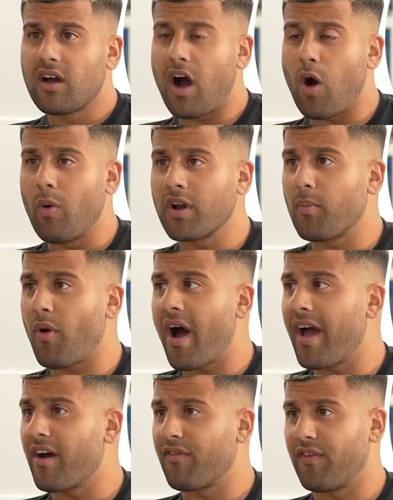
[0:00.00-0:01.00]
I want to
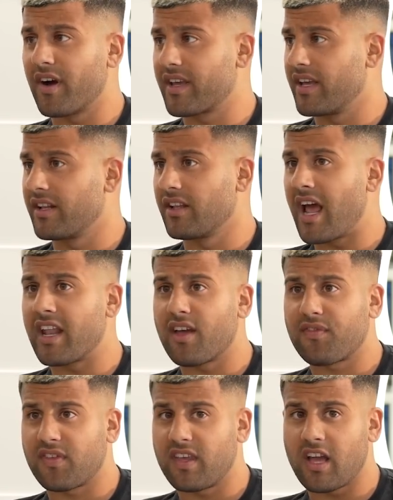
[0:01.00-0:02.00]
buy a fucking
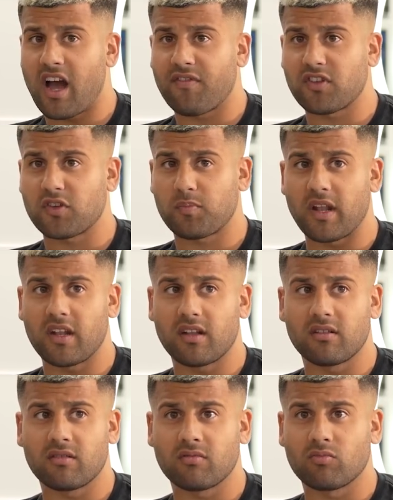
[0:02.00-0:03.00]
NFT. I have to spend,
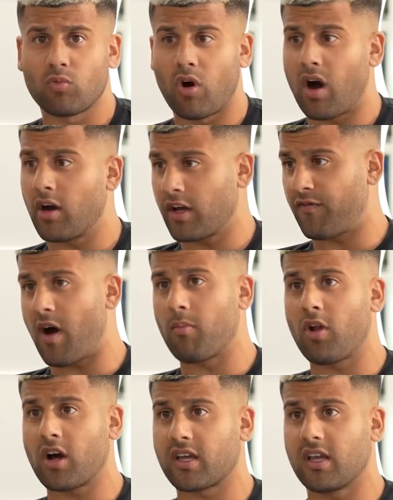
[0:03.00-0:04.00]
if I'm
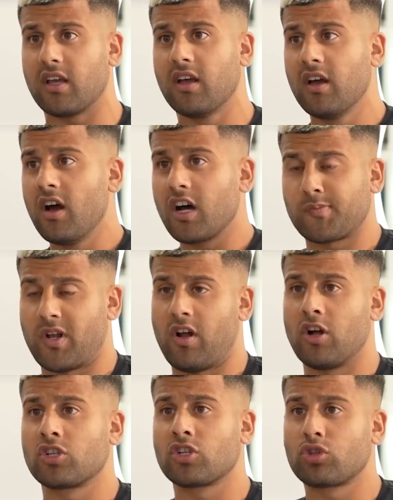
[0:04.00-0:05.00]
lucky, I spend
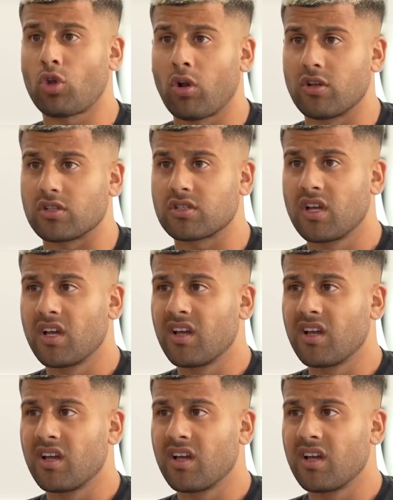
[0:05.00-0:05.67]
$100.